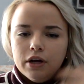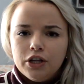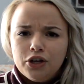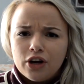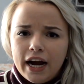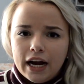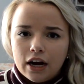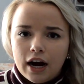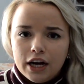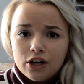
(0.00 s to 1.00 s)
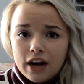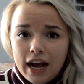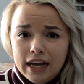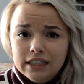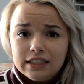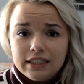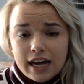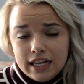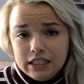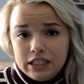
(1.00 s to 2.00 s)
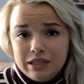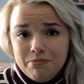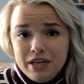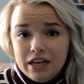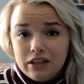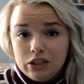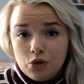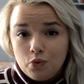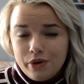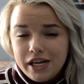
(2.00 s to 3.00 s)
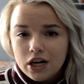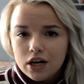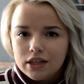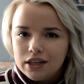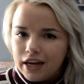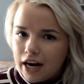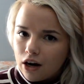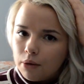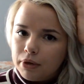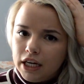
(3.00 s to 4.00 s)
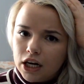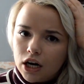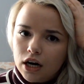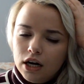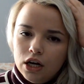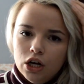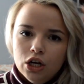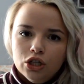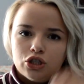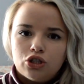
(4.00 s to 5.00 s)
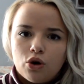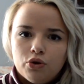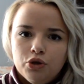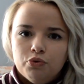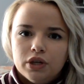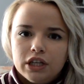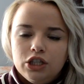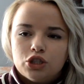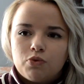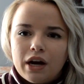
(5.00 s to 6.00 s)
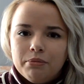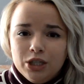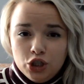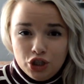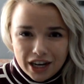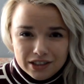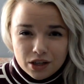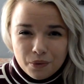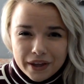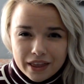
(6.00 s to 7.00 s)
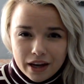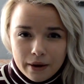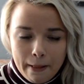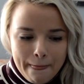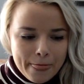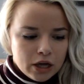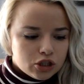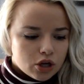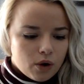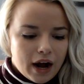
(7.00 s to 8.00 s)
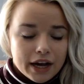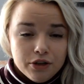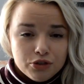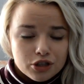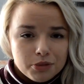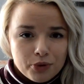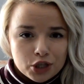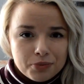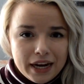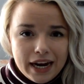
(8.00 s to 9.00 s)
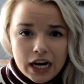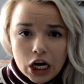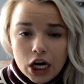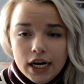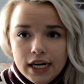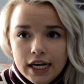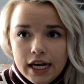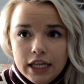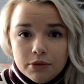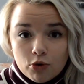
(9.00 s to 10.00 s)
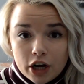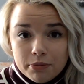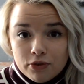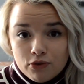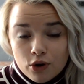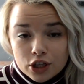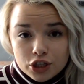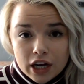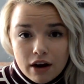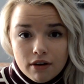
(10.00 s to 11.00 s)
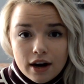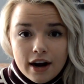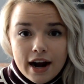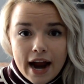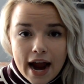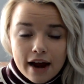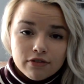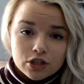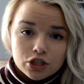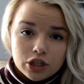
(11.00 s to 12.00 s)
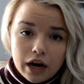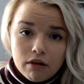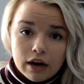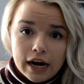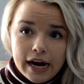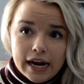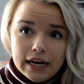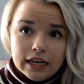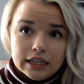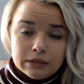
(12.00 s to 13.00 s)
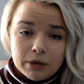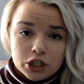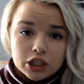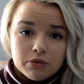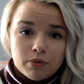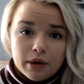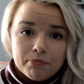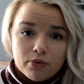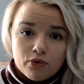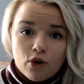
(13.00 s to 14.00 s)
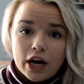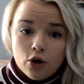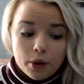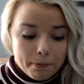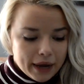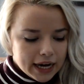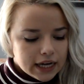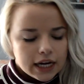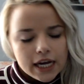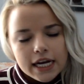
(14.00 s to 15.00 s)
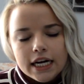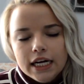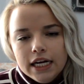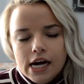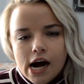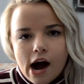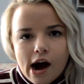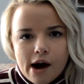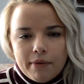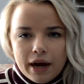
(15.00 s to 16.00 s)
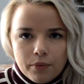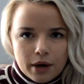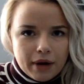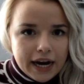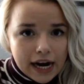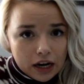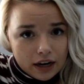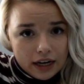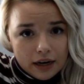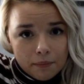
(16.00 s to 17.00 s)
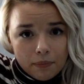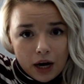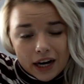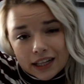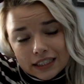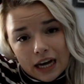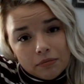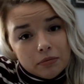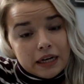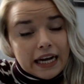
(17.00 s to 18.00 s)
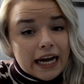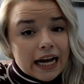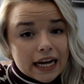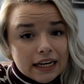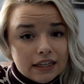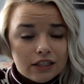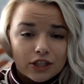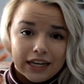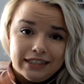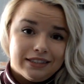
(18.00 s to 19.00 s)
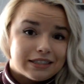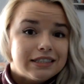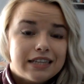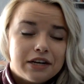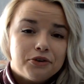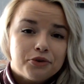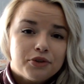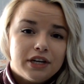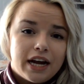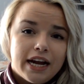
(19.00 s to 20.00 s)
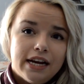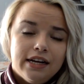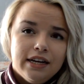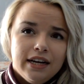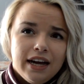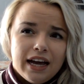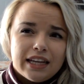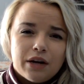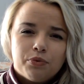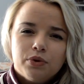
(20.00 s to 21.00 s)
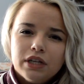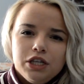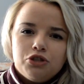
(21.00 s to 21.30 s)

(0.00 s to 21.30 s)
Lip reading: Your hair on your ends tends to be a little weaker than the hair up here, so you really just want to be gentle with it. So I usually brush my hair in the morning before the shower, after the shower, and especially before I go to bed at night. I wear my hair in a bun on the top of my head so that it doesn't tangle through the night, and then I really